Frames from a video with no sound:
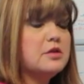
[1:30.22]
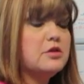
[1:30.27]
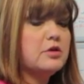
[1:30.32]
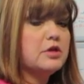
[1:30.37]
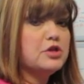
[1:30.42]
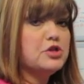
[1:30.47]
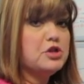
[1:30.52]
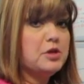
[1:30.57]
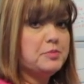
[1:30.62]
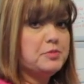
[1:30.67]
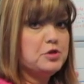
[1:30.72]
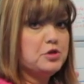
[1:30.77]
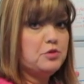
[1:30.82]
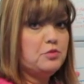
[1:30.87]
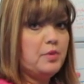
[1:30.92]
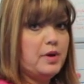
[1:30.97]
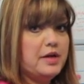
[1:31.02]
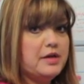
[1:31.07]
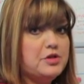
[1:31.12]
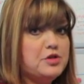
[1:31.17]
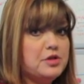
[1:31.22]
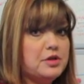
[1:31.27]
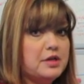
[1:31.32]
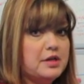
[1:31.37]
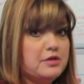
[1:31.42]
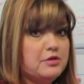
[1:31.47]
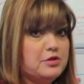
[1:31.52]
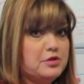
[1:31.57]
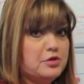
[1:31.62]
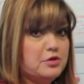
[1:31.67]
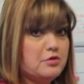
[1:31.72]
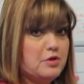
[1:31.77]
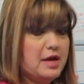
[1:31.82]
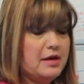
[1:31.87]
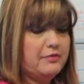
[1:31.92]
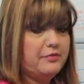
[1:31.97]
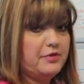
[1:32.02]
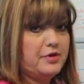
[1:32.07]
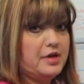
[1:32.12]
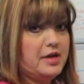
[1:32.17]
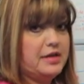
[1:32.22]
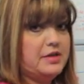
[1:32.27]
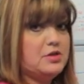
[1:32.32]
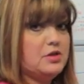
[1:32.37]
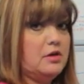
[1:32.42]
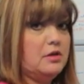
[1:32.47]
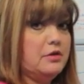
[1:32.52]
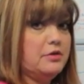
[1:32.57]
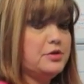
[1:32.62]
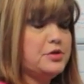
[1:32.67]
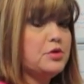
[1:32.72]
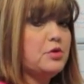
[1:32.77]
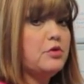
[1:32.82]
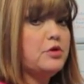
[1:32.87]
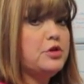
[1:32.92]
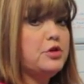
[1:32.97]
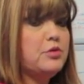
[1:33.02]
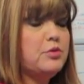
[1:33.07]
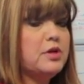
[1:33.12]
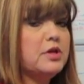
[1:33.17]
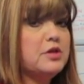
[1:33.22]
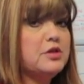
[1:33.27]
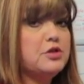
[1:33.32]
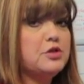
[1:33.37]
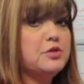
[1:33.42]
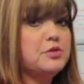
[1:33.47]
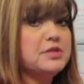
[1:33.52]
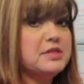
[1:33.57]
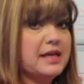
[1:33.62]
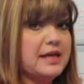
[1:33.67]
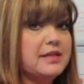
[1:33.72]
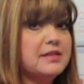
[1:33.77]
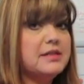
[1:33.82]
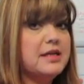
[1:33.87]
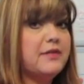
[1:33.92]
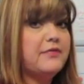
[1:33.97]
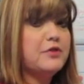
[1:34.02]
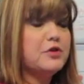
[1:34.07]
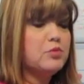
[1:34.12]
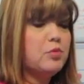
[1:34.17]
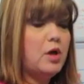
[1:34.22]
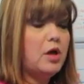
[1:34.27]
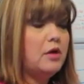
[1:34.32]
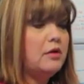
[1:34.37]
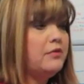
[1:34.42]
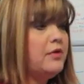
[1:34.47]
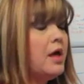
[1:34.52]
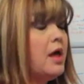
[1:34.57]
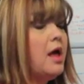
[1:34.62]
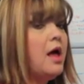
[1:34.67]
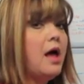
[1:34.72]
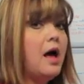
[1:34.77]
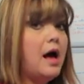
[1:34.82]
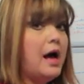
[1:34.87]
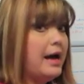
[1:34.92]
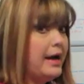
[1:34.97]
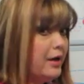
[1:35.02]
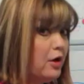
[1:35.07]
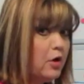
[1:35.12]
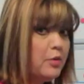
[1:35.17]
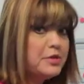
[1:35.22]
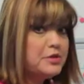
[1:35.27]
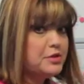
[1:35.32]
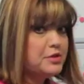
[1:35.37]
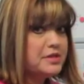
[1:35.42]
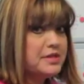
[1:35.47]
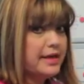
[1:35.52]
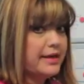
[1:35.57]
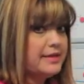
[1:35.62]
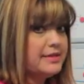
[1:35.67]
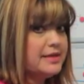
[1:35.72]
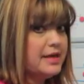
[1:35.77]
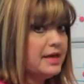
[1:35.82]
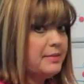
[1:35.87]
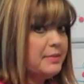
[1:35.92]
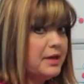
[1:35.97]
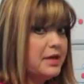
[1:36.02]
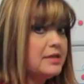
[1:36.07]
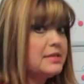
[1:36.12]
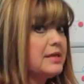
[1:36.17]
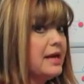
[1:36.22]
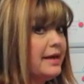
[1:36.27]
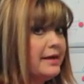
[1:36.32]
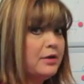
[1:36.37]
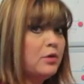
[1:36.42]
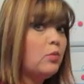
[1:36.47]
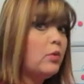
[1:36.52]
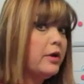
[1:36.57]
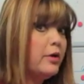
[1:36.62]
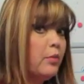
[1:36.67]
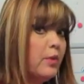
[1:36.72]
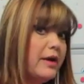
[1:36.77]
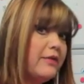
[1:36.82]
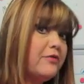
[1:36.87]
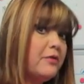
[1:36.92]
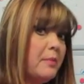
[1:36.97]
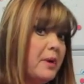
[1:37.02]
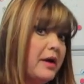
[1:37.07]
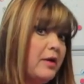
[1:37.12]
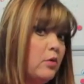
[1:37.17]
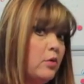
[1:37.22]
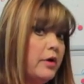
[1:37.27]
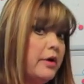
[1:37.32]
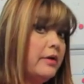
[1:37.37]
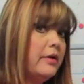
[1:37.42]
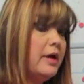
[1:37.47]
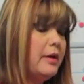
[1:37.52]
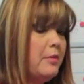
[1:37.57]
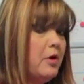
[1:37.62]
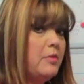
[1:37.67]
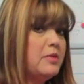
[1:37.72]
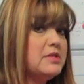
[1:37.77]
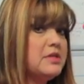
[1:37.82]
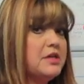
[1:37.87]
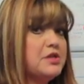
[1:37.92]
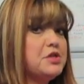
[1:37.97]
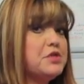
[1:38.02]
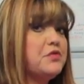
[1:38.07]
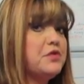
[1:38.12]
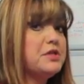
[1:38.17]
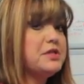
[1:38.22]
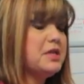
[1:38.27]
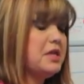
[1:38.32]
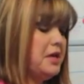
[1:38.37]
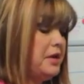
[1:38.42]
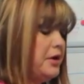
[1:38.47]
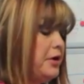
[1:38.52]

you can ship two ways. You can either do ground for $9 or you can do second day for $12. I always do second day because I don't want to wait for my oil. I'm always anxious for it to get